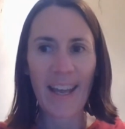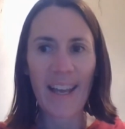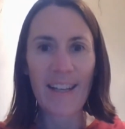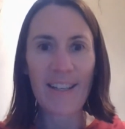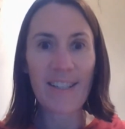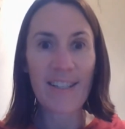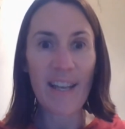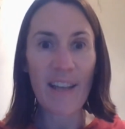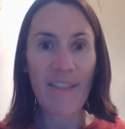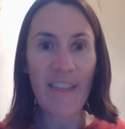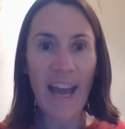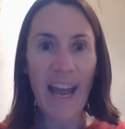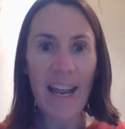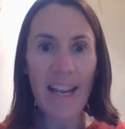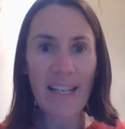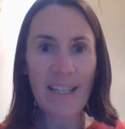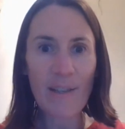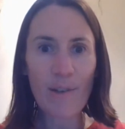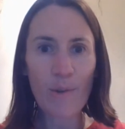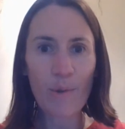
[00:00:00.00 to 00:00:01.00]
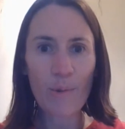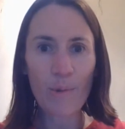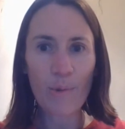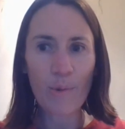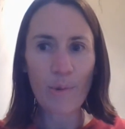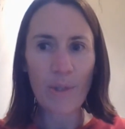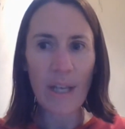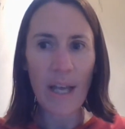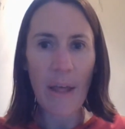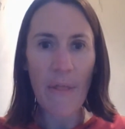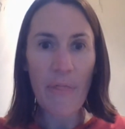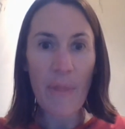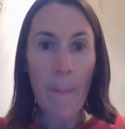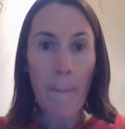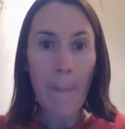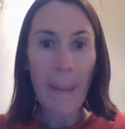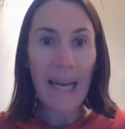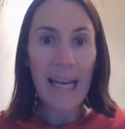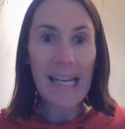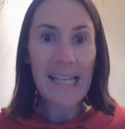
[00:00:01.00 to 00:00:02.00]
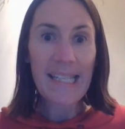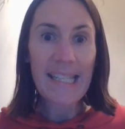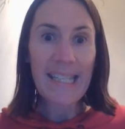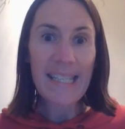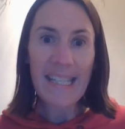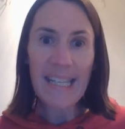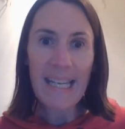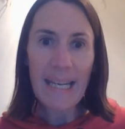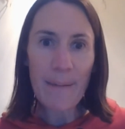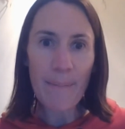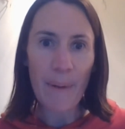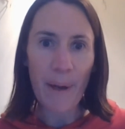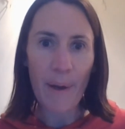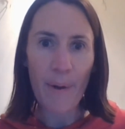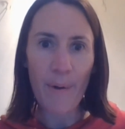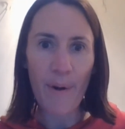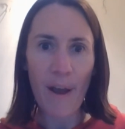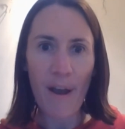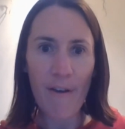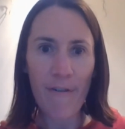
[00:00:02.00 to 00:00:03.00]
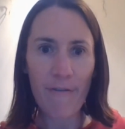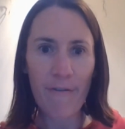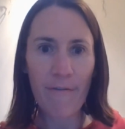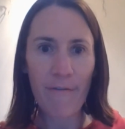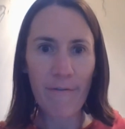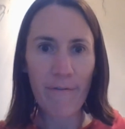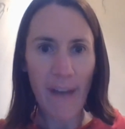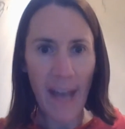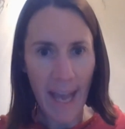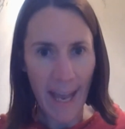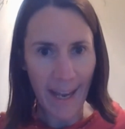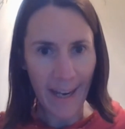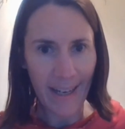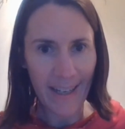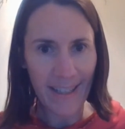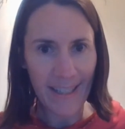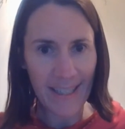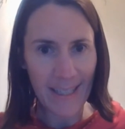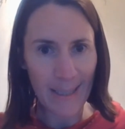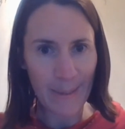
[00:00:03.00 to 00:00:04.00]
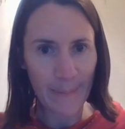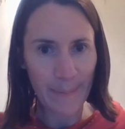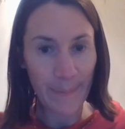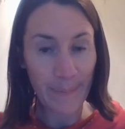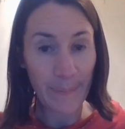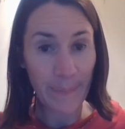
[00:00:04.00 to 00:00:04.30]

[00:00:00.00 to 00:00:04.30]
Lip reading: So that is called the placebo effect.